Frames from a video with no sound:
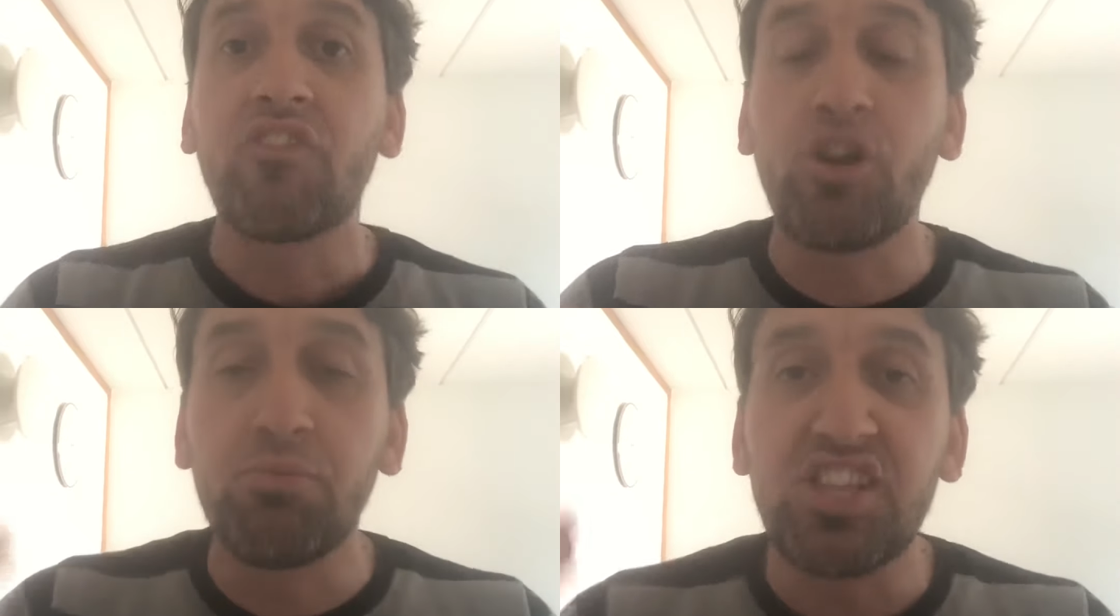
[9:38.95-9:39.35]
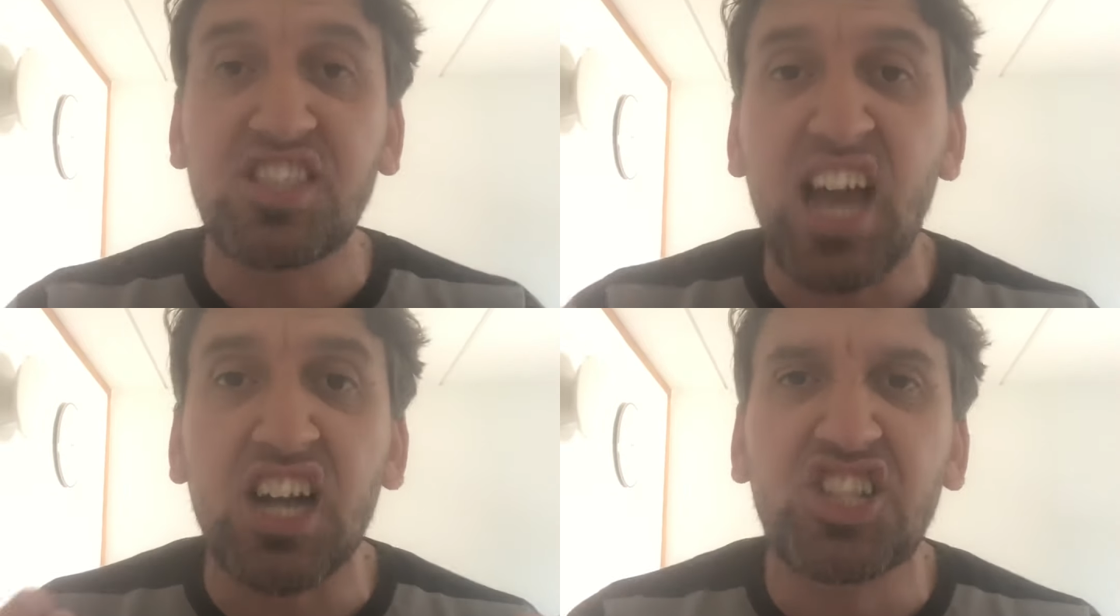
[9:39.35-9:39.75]
from this
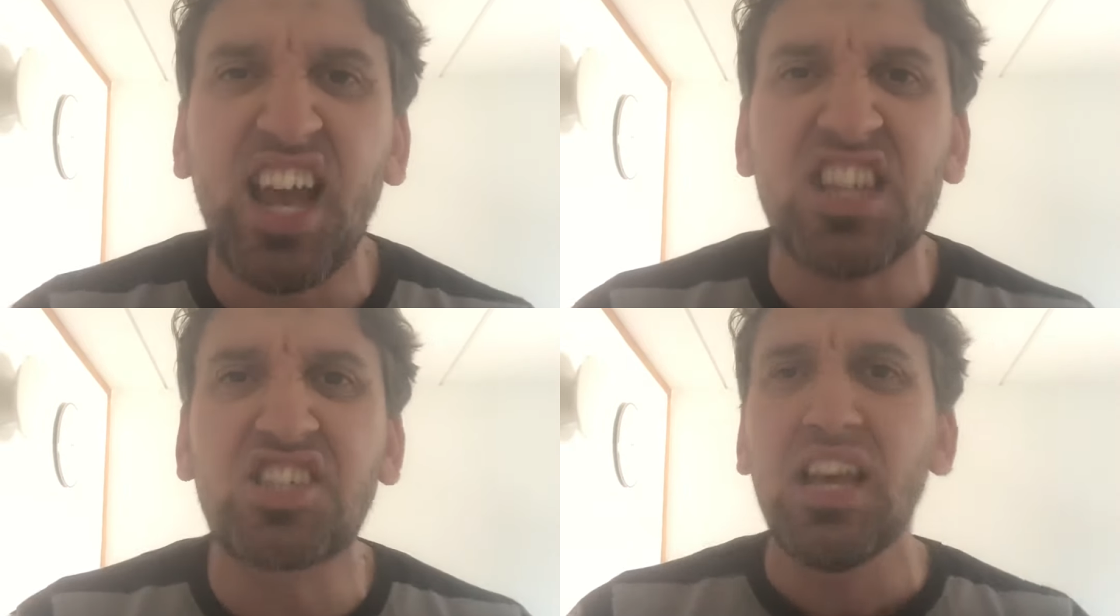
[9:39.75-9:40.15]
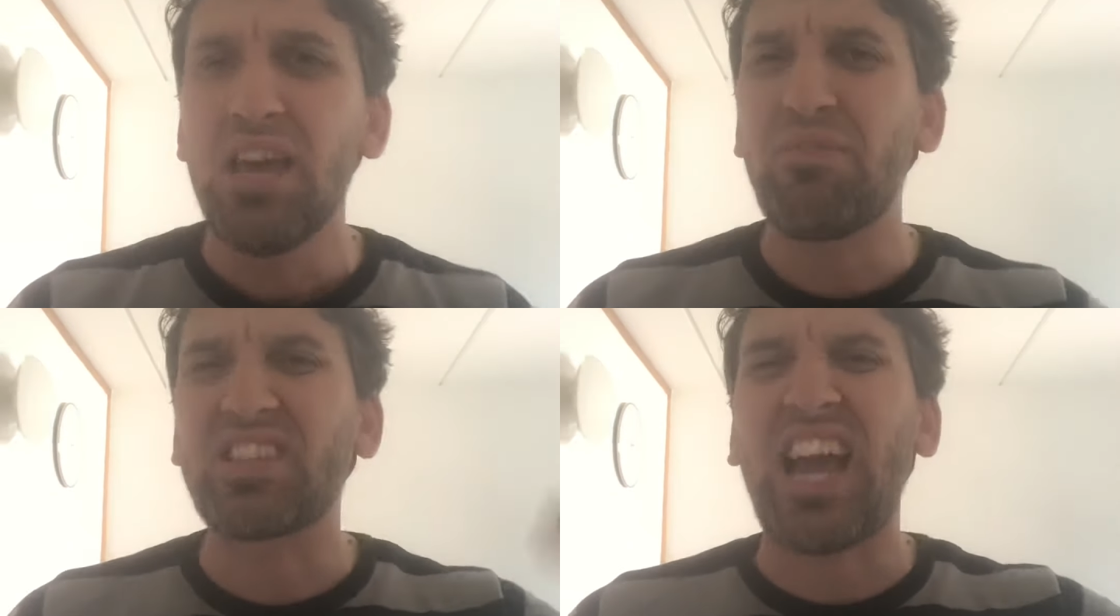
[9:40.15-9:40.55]
young gents
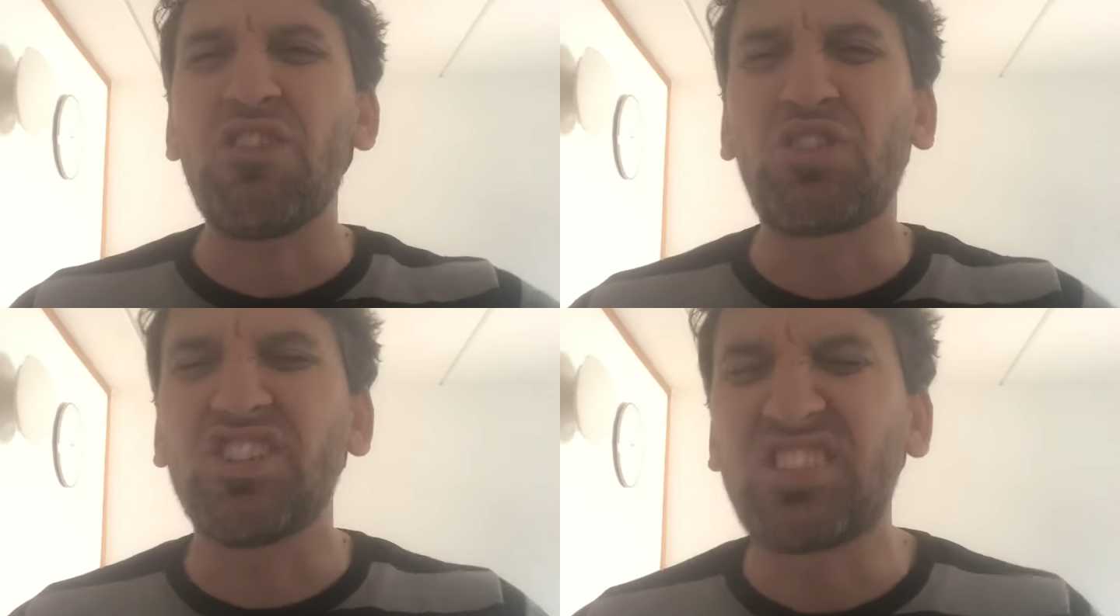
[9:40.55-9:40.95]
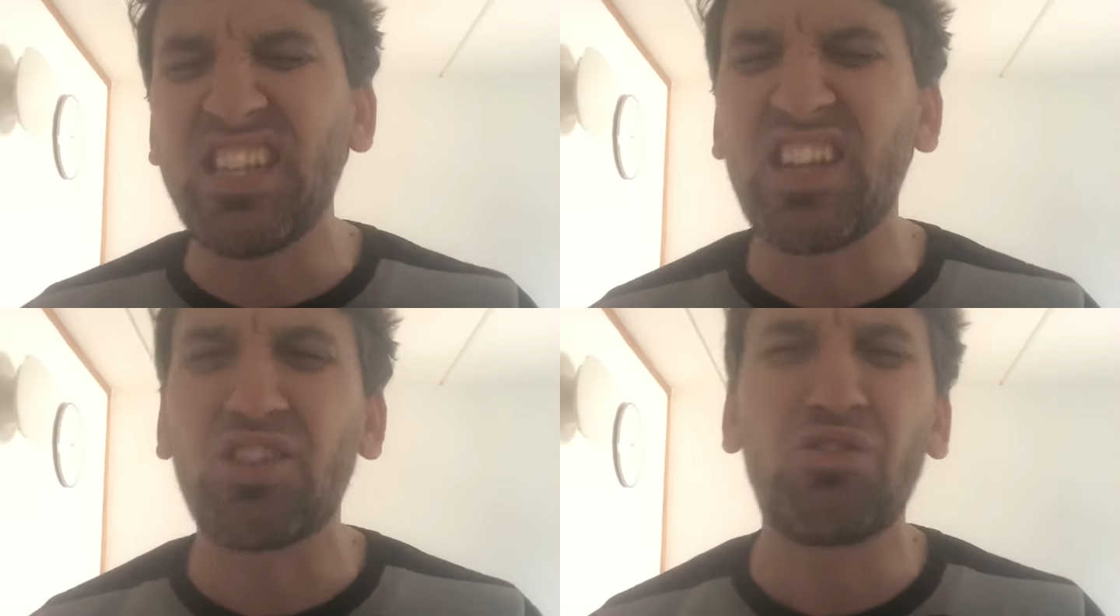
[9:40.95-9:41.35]
because I don't
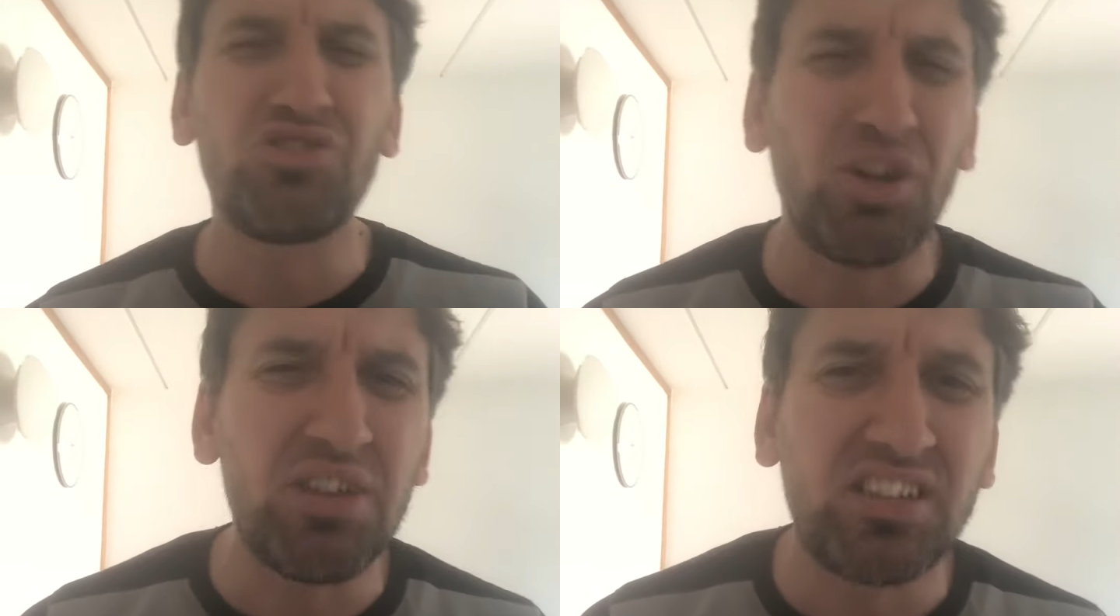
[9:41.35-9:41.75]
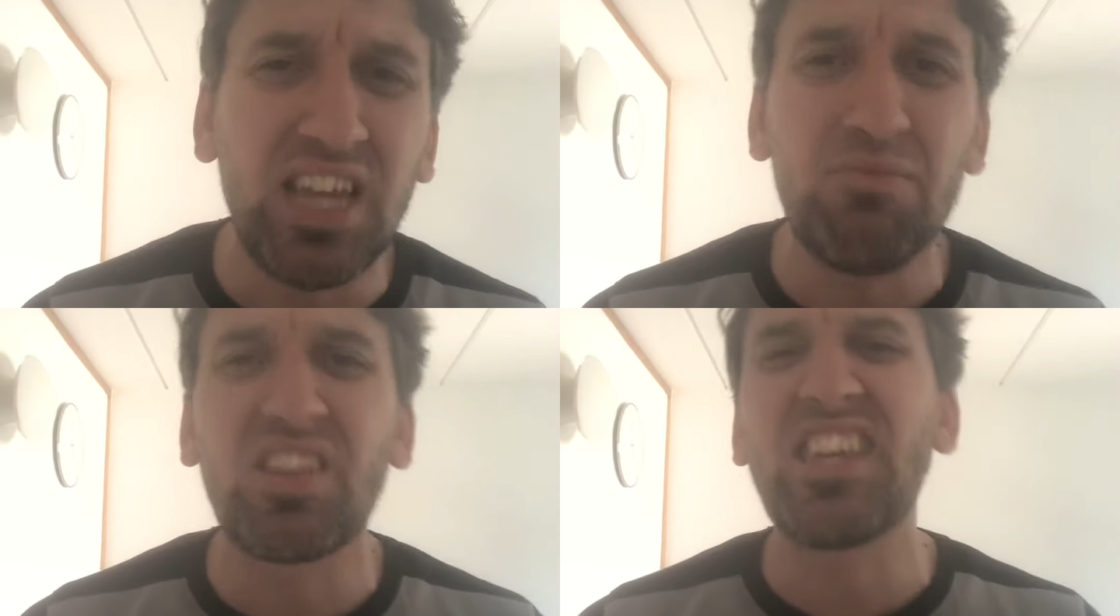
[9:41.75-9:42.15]
consider Dominic
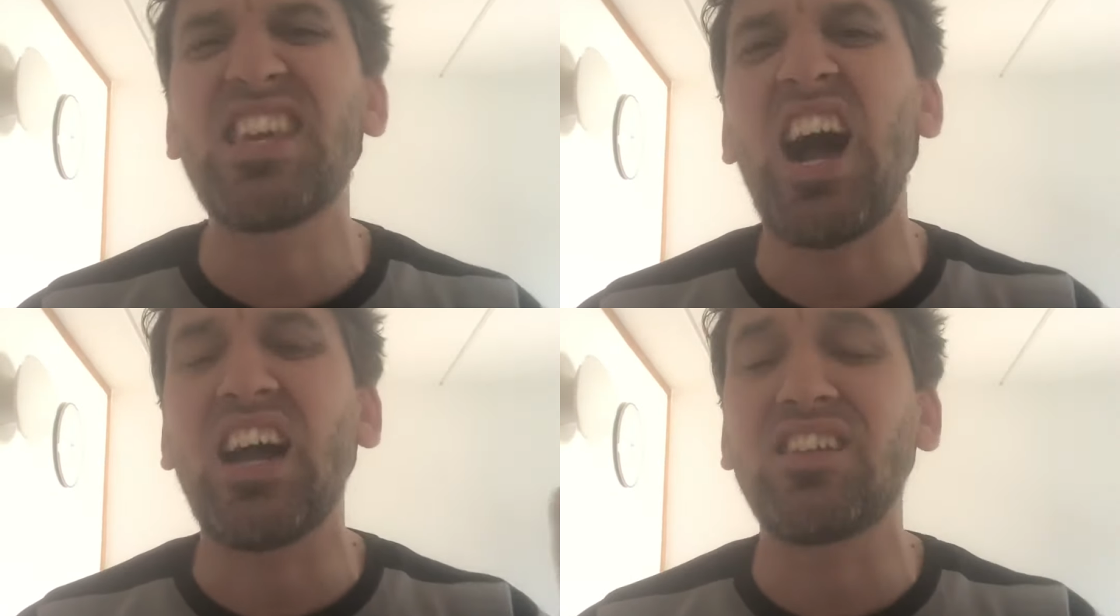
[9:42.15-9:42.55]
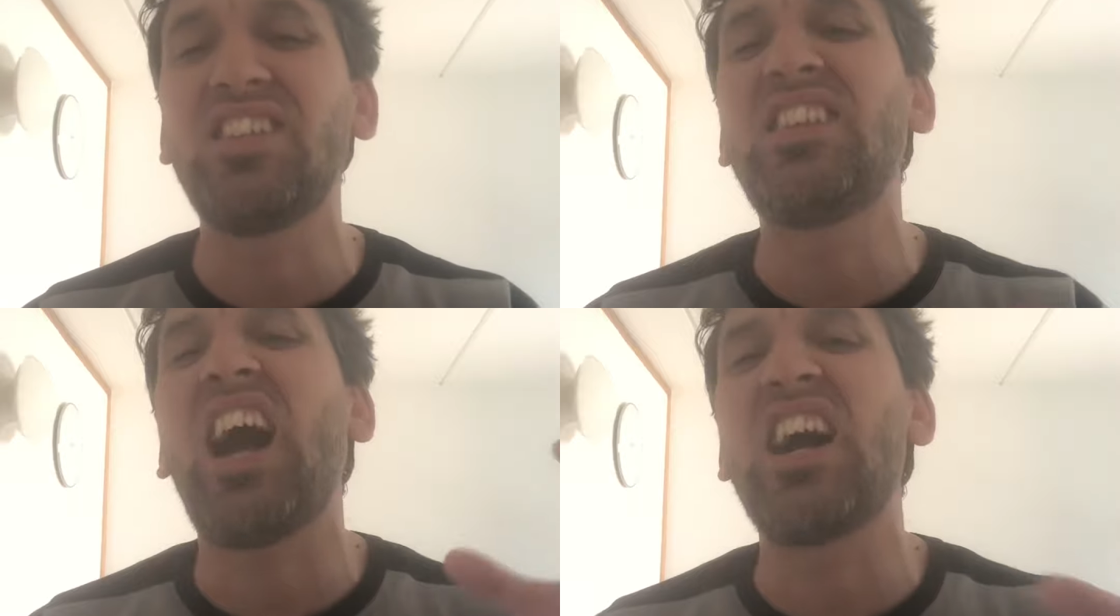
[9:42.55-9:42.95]
Thiem the young
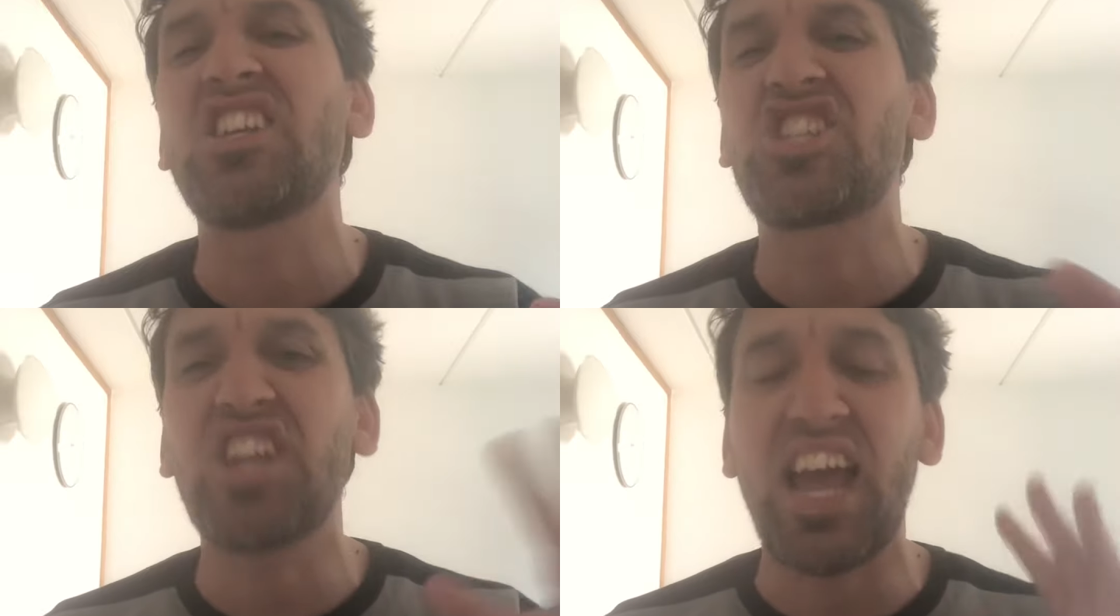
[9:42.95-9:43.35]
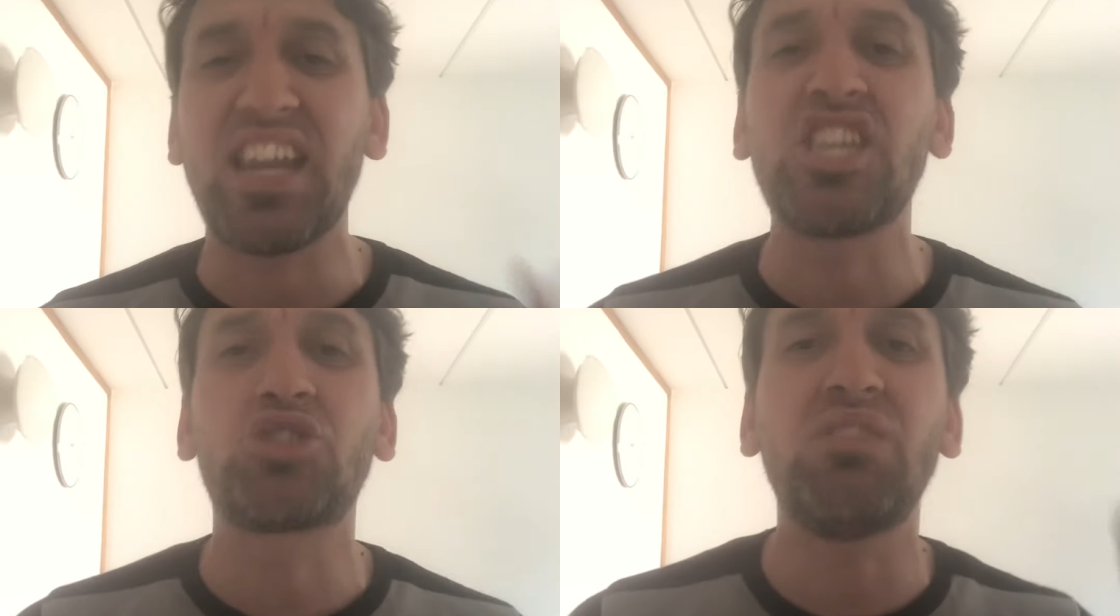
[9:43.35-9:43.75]
young gen
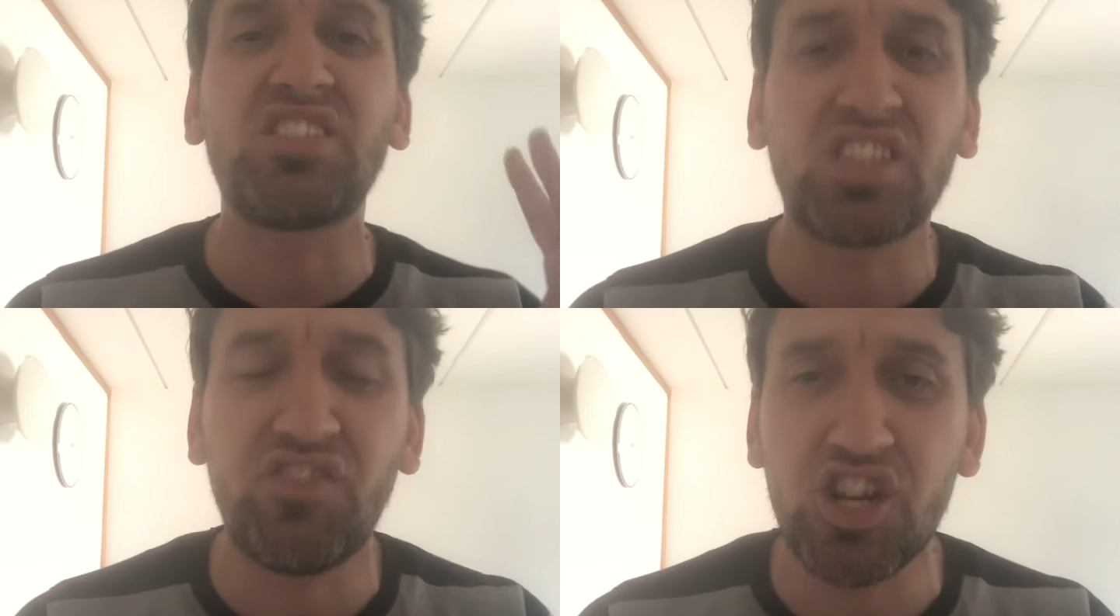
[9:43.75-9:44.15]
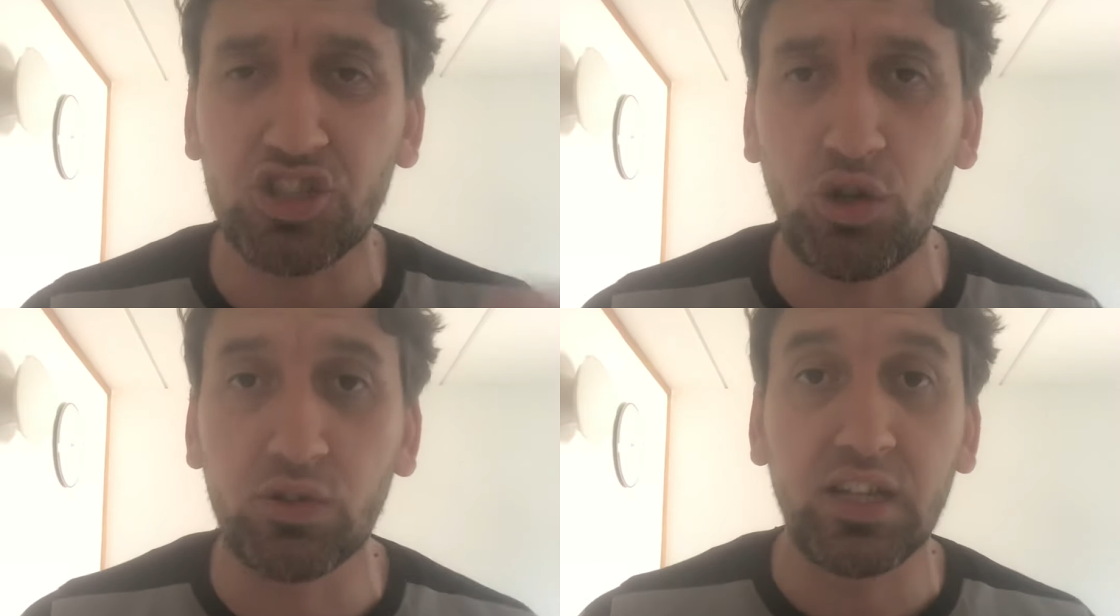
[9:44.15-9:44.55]
he's 27
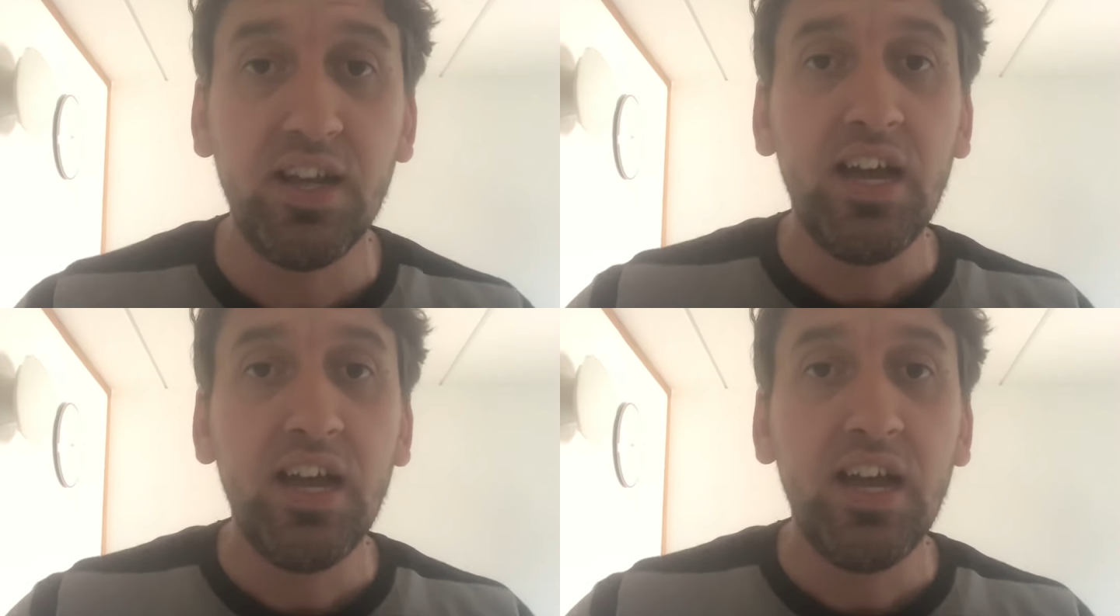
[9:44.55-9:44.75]
years old